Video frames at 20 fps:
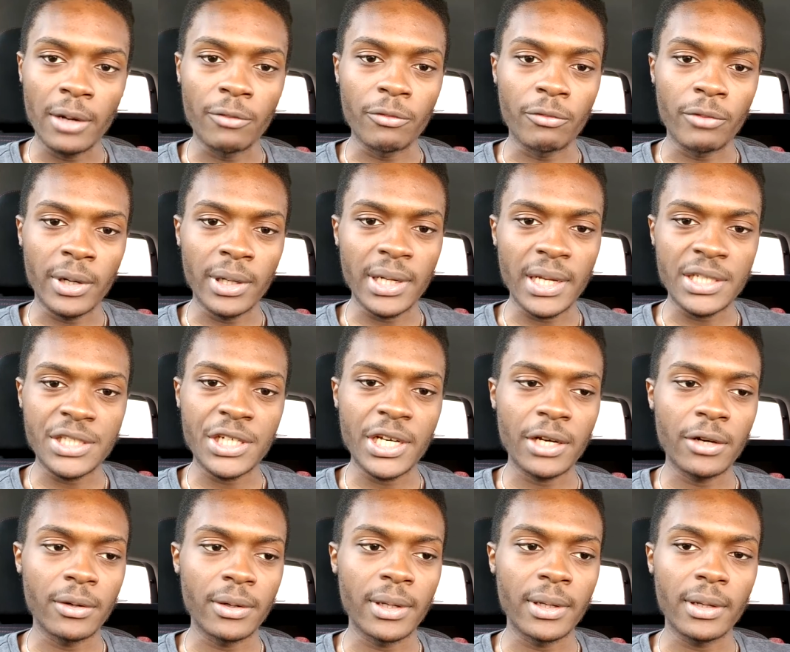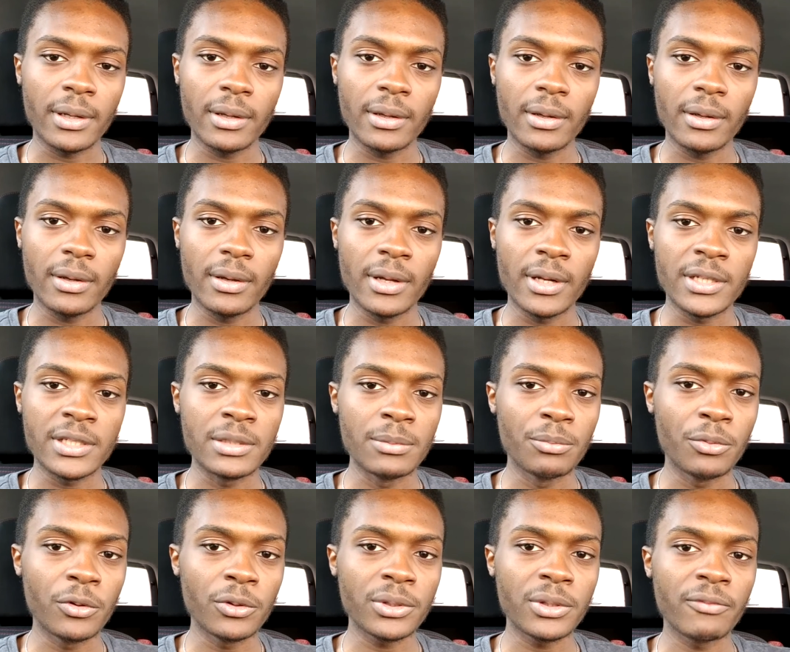and run a check on it. It is
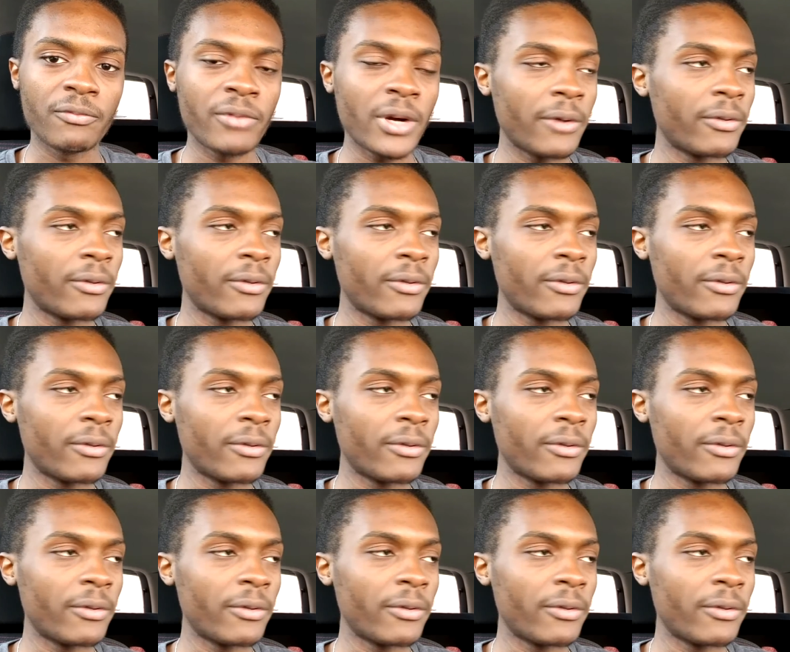important,